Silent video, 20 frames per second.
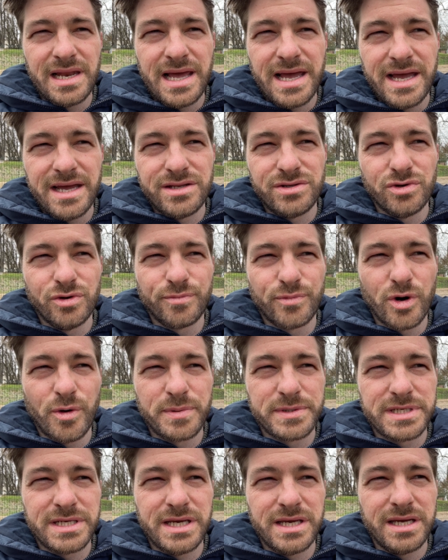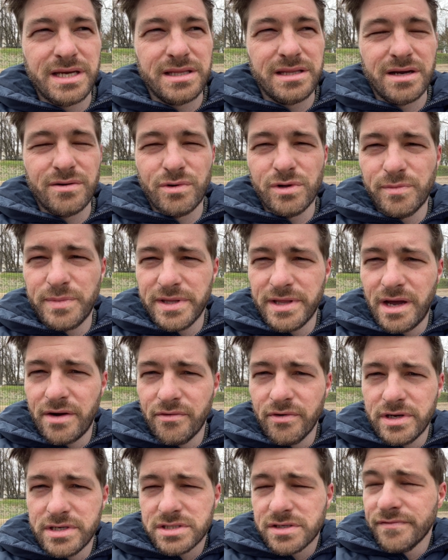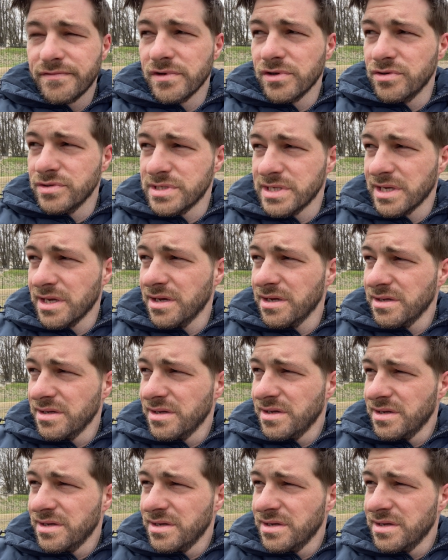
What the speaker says: land or property here, there will be that risk of losing it.